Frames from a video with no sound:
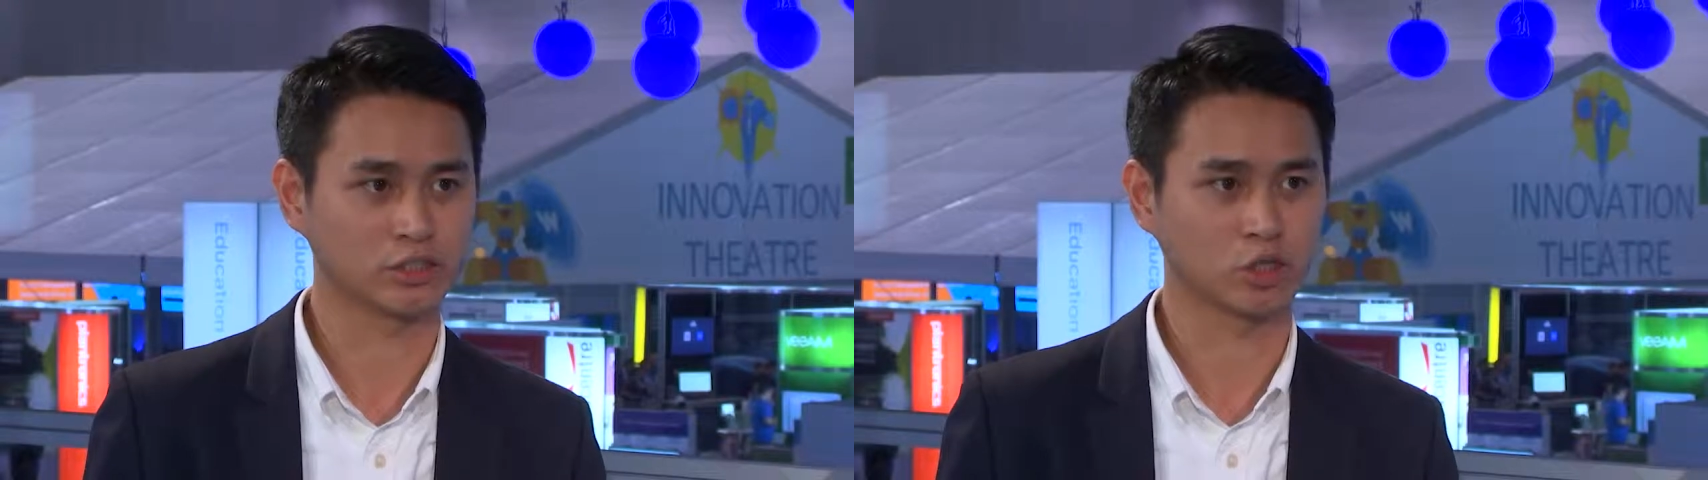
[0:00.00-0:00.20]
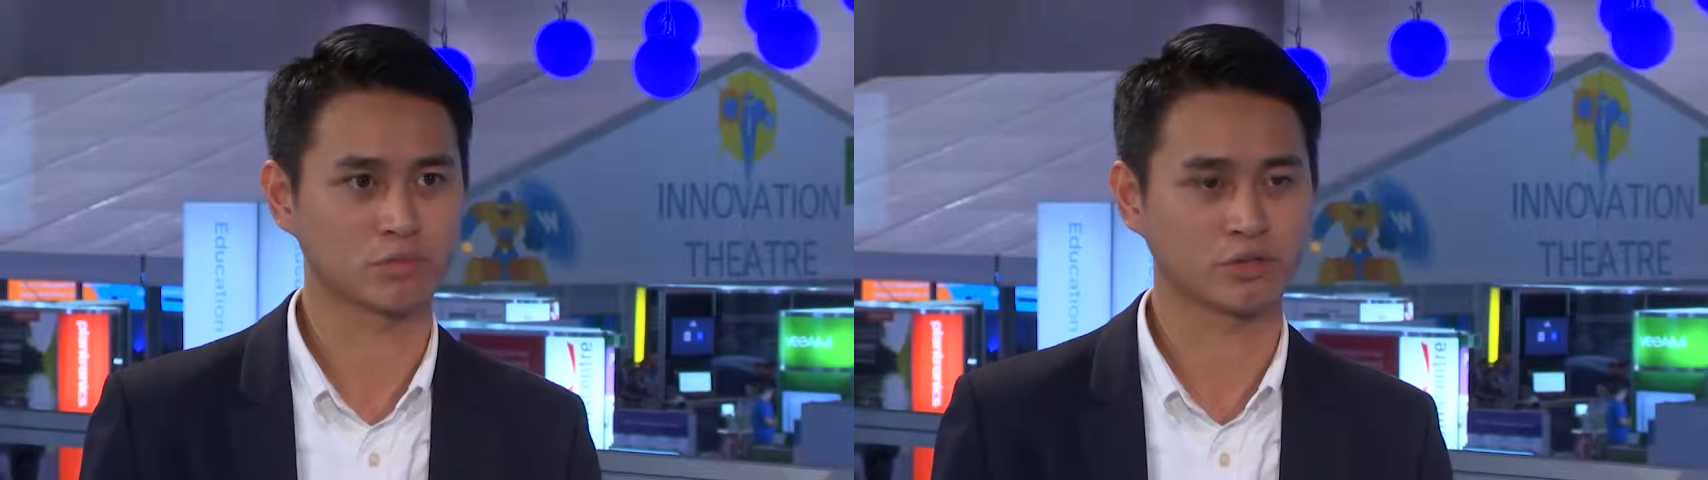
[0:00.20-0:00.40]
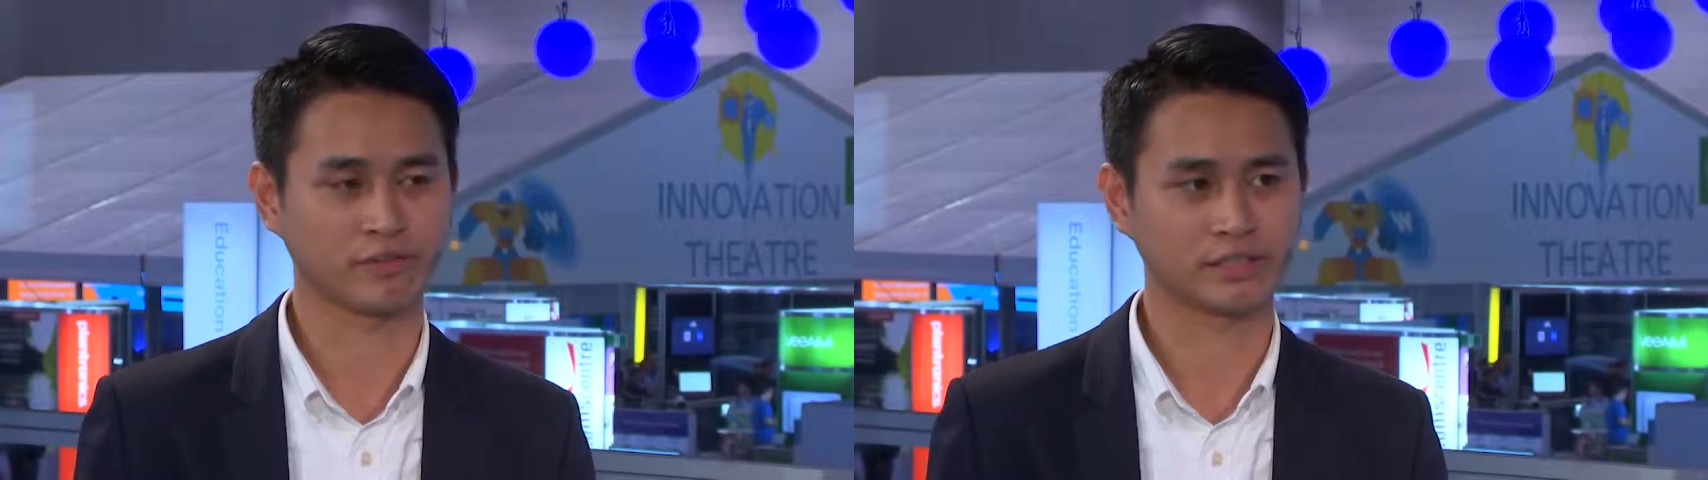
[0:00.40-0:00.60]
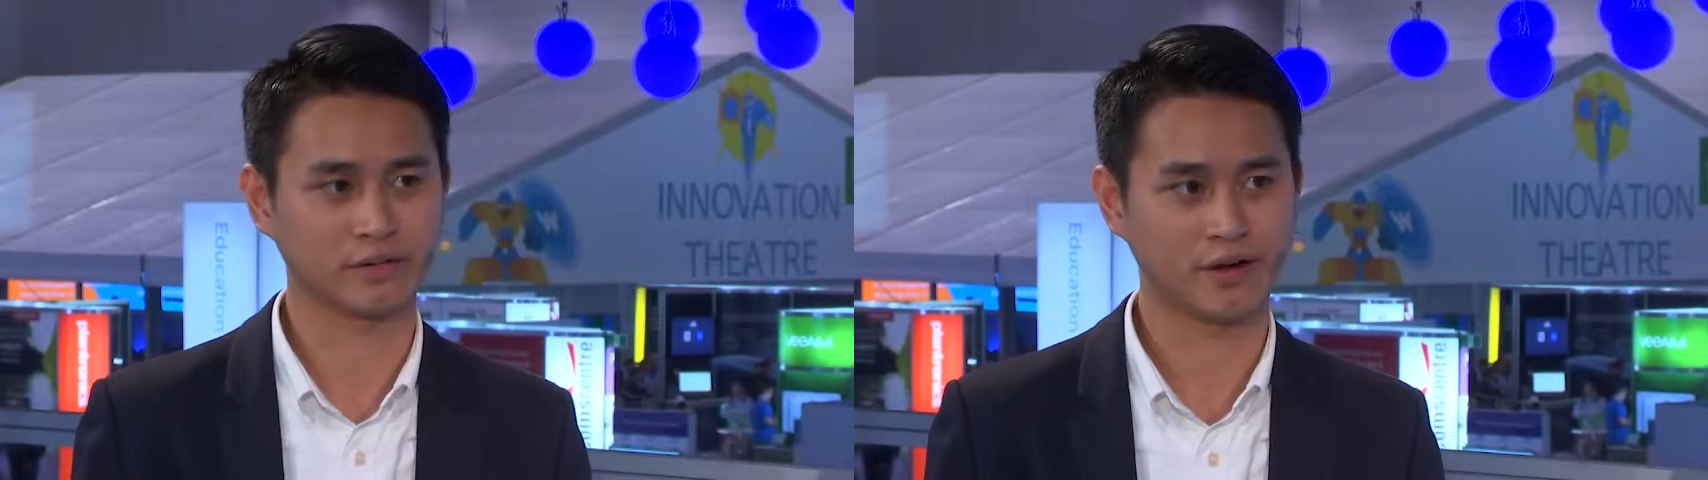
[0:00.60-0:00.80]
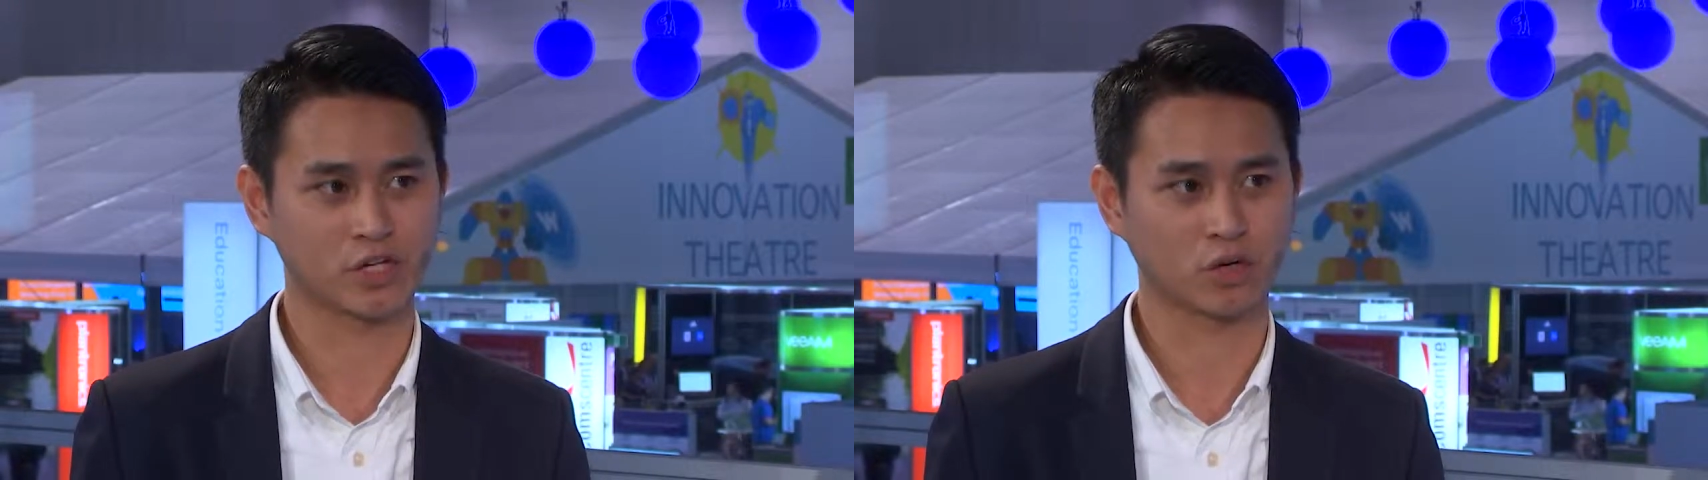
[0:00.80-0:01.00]
in terms of
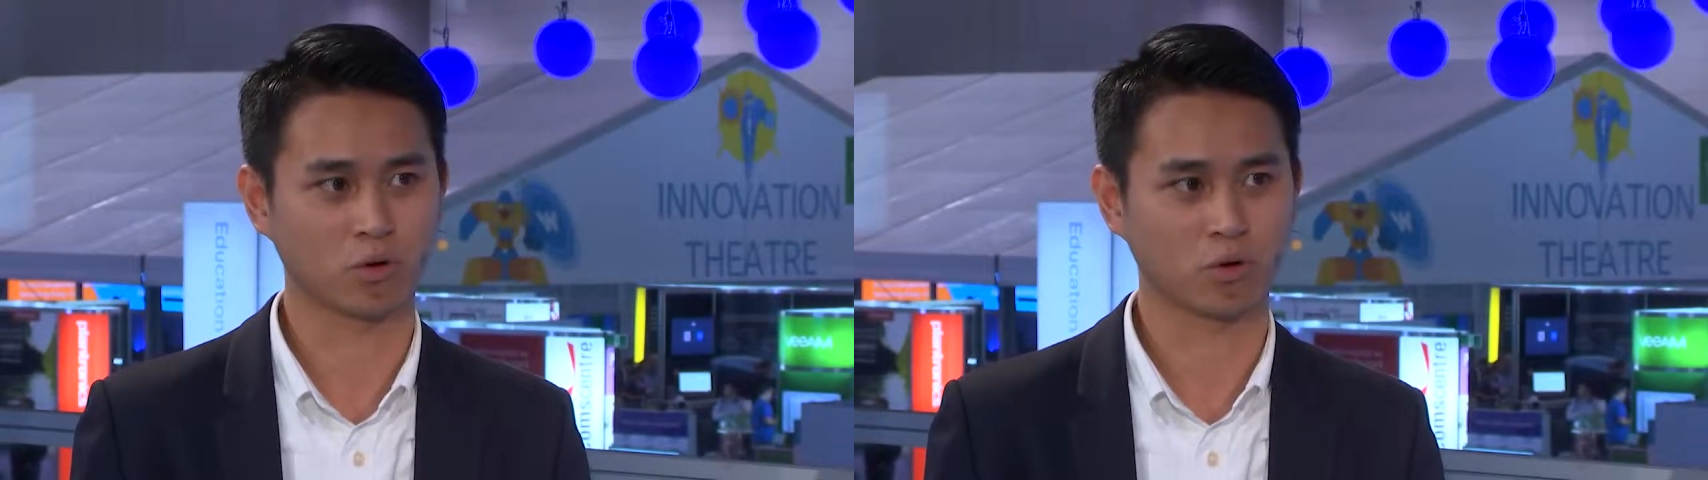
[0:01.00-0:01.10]
integration?